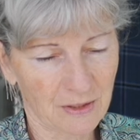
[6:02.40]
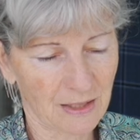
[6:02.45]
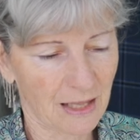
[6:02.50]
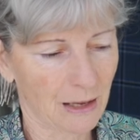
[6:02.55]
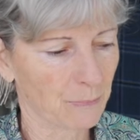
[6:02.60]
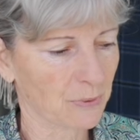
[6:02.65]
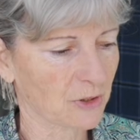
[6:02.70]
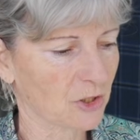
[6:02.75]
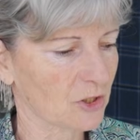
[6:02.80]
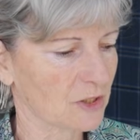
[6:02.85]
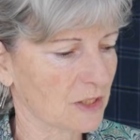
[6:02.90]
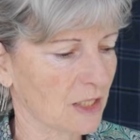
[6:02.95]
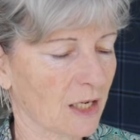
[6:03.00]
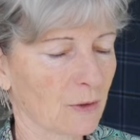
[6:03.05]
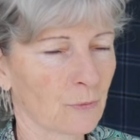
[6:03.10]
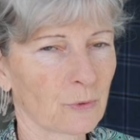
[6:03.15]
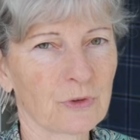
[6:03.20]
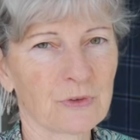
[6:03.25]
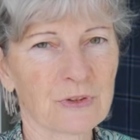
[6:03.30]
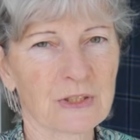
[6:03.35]
that because I
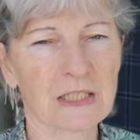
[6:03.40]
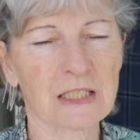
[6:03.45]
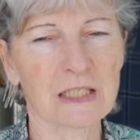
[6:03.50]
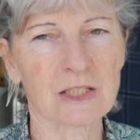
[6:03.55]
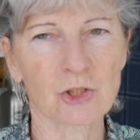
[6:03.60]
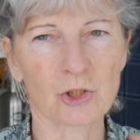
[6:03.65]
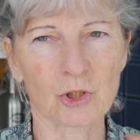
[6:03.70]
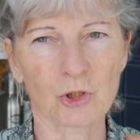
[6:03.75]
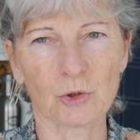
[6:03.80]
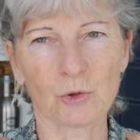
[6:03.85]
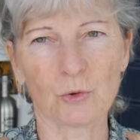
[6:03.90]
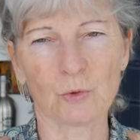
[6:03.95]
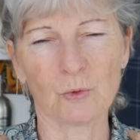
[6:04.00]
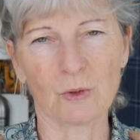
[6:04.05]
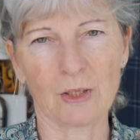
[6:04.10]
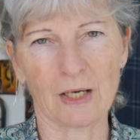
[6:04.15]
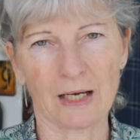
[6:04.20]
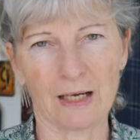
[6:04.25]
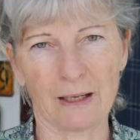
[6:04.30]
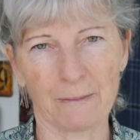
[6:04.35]
will need to
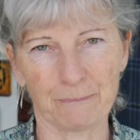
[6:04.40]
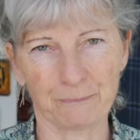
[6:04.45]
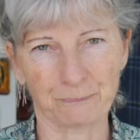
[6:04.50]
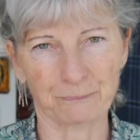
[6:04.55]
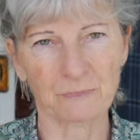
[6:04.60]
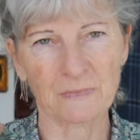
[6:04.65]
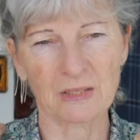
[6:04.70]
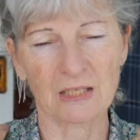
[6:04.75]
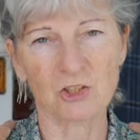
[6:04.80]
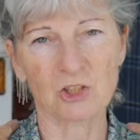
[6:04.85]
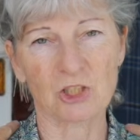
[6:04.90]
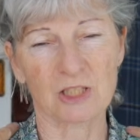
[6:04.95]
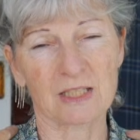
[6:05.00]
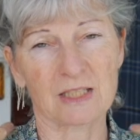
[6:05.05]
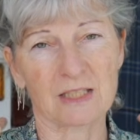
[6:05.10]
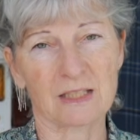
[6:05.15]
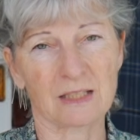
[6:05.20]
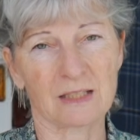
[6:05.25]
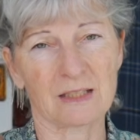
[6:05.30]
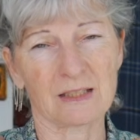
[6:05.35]

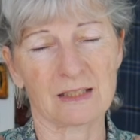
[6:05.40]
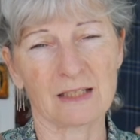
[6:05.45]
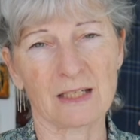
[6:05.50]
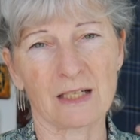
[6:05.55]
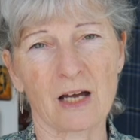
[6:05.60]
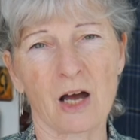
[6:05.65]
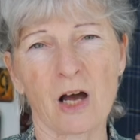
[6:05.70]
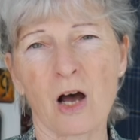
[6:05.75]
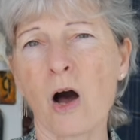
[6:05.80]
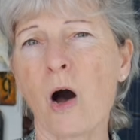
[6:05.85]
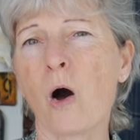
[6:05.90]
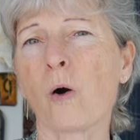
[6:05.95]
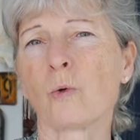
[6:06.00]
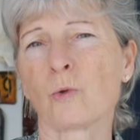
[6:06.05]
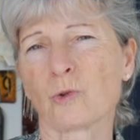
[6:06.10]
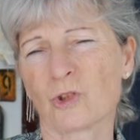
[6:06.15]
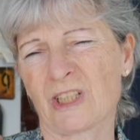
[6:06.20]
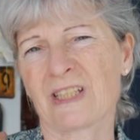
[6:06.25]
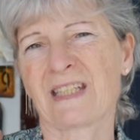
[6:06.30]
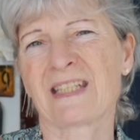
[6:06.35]
just
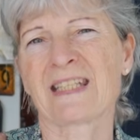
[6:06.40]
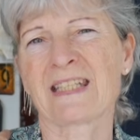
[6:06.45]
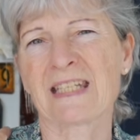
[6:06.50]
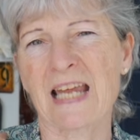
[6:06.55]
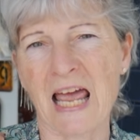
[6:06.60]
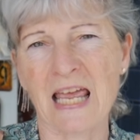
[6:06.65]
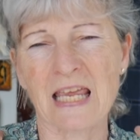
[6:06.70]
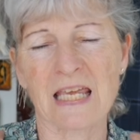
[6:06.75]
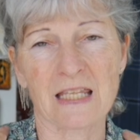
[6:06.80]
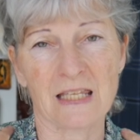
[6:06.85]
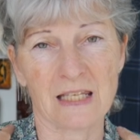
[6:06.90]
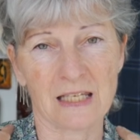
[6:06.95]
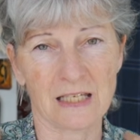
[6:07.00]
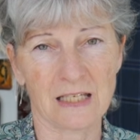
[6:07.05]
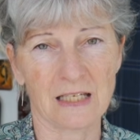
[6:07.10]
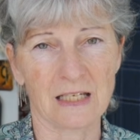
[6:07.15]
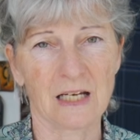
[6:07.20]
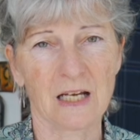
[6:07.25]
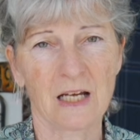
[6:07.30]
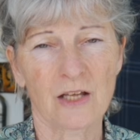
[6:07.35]

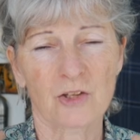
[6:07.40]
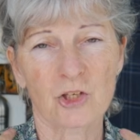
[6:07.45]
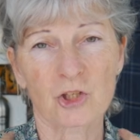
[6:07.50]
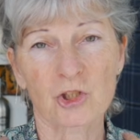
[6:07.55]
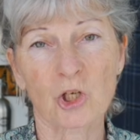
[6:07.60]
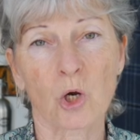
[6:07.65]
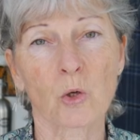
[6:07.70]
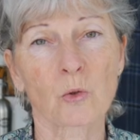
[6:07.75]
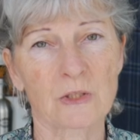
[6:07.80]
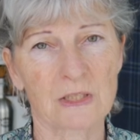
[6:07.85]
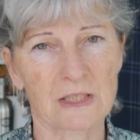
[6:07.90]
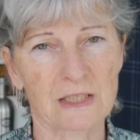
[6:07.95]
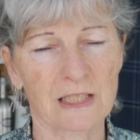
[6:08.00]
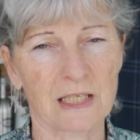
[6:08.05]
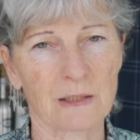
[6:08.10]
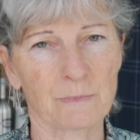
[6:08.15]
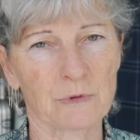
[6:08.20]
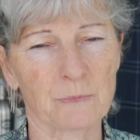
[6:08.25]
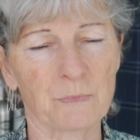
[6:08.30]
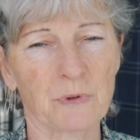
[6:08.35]
stay the shoulder
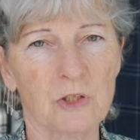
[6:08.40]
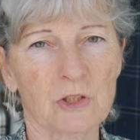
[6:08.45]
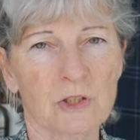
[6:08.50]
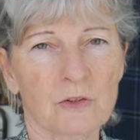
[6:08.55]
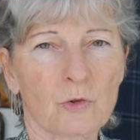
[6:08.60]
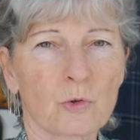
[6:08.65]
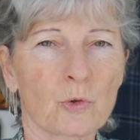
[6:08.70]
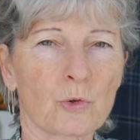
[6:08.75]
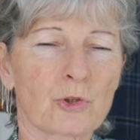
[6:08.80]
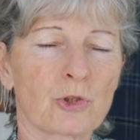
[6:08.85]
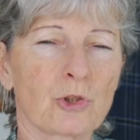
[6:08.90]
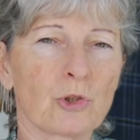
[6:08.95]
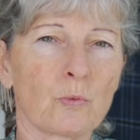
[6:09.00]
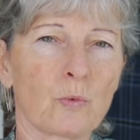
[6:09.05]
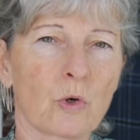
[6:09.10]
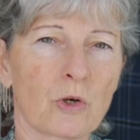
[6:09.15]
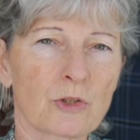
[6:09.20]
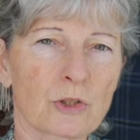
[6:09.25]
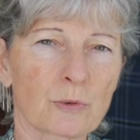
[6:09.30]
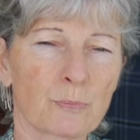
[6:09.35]
seams, because of course you
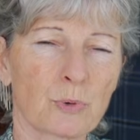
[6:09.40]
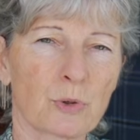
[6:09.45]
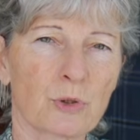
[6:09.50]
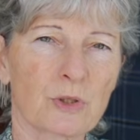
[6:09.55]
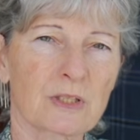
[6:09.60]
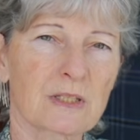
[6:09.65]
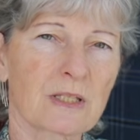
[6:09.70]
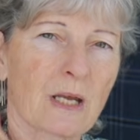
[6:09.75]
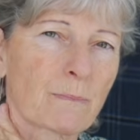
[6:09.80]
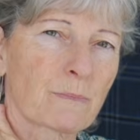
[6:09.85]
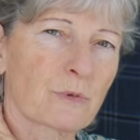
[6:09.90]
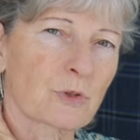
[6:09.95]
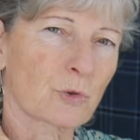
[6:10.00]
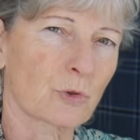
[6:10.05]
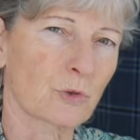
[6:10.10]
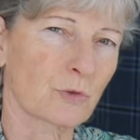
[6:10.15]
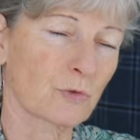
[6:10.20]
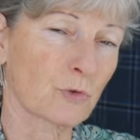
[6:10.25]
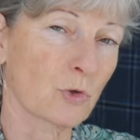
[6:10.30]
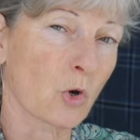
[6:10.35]
want to put some sort
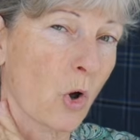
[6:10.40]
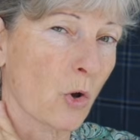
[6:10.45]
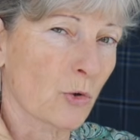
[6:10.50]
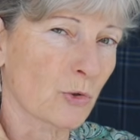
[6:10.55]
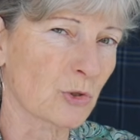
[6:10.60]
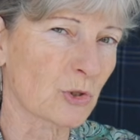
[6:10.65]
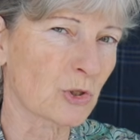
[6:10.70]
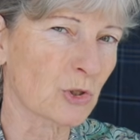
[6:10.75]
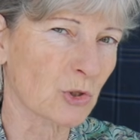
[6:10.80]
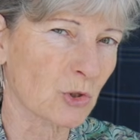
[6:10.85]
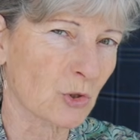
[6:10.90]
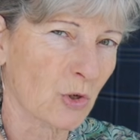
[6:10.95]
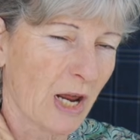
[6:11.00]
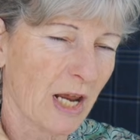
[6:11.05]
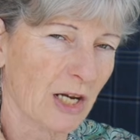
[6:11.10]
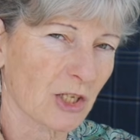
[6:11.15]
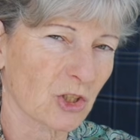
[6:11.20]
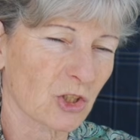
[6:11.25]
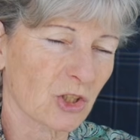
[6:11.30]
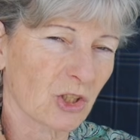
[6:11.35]
of
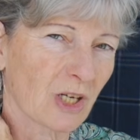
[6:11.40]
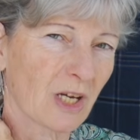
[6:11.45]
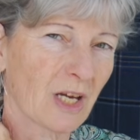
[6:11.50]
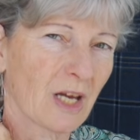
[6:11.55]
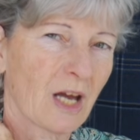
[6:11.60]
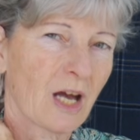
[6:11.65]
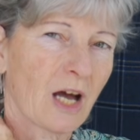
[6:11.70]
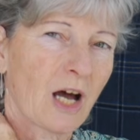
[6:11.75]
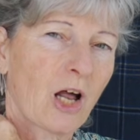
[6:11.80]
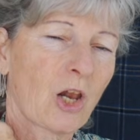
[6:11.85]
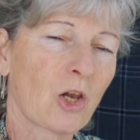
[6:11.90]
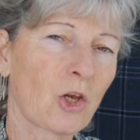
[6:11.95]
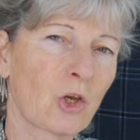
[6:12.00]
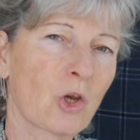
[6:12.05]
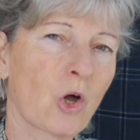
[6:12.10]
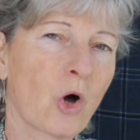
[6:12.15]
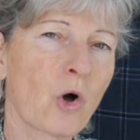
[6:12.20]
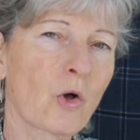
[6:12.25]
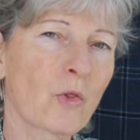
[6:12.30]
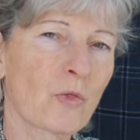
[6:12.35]
non-stretch
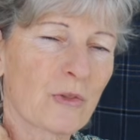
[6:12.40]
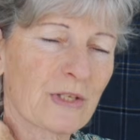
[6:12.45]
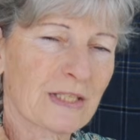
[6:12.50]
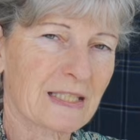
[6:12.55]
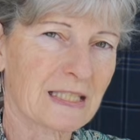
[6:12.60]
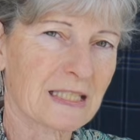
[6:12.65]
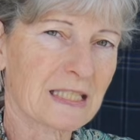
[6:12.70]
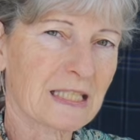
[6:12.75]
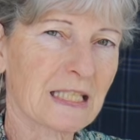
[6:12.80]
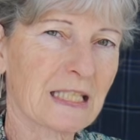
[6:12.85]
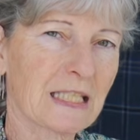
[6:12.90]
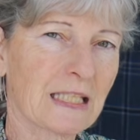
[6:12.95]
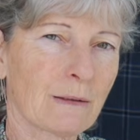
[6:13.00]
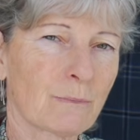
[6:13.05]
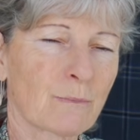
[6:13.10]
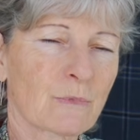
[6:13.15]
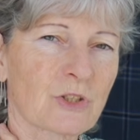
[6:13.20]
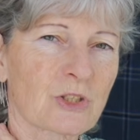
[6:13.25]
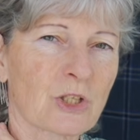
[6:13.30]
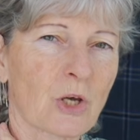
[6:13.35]
along the
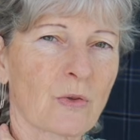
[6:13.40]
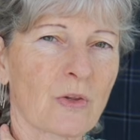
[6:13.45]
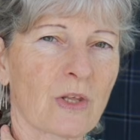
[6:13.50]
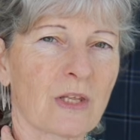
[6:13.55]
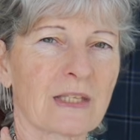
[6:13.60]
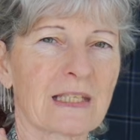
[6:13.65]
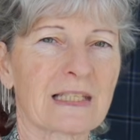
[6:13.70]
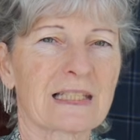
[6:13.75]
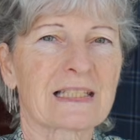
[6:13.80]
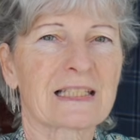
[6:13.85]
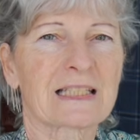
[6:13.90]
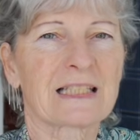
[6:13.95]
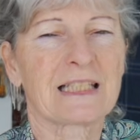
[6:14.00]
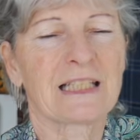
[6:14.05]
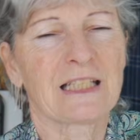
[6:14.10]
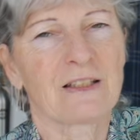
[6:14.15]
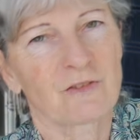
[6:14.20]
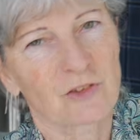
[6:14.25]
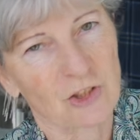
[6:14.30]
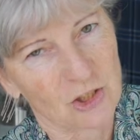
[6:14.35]
seam so that the
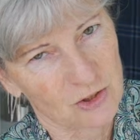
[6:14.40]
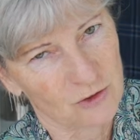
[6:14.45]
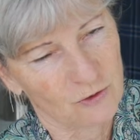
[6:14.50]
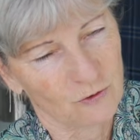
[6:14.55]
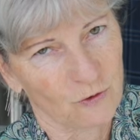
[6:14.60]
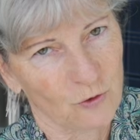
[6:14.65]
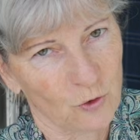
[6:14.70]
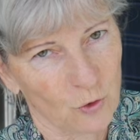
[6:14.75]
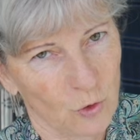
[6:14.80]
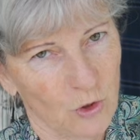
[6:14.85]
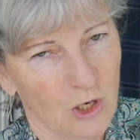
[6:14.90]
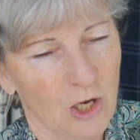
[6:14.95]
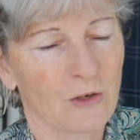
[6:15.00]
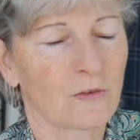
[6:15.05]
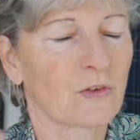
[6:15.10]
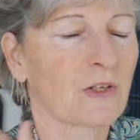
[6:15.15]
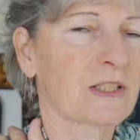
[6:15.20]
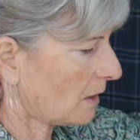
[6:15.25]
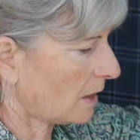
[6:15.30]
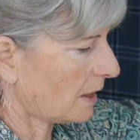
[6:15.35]
sleeve doesn't fall
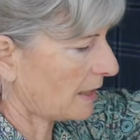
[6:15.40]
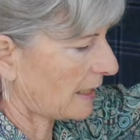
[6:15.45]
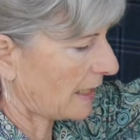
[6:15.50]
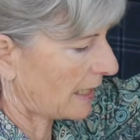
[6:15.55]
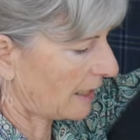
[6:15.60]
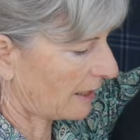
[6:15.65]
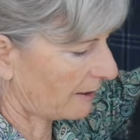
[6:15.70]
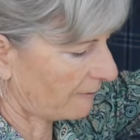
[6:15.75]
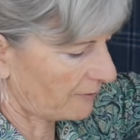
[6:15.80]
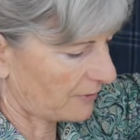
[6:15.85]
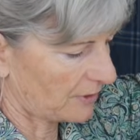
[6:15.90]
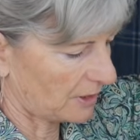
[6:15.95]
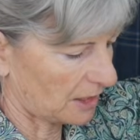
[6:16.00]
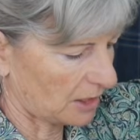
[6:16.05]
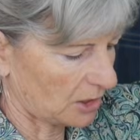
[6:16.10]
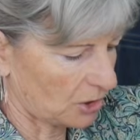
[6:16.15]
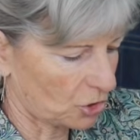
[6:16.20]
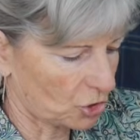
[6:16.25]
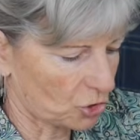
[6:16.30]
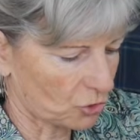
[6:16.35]
over. I have
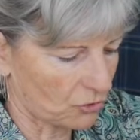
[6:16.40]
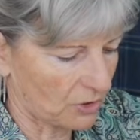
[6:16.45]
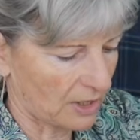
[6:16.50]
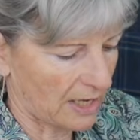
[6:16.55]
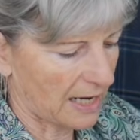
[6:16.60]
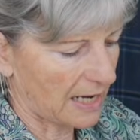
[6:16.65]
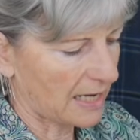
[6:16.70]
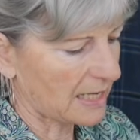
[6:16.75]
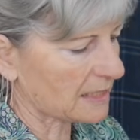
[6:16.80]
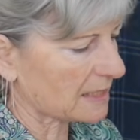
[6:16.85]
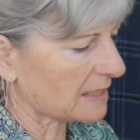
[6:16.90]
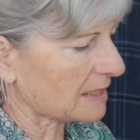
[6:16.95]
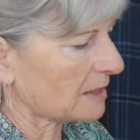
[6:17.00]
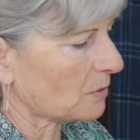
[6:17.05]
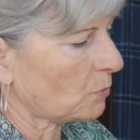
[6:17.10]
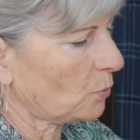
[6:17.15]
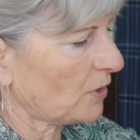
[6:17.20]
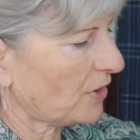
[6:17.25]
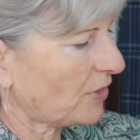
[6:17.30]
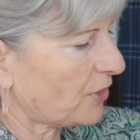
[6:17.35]
the dress
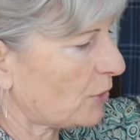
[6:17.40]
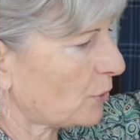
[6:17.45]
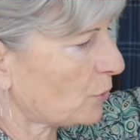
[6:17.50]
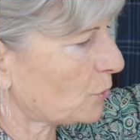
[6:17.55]
with the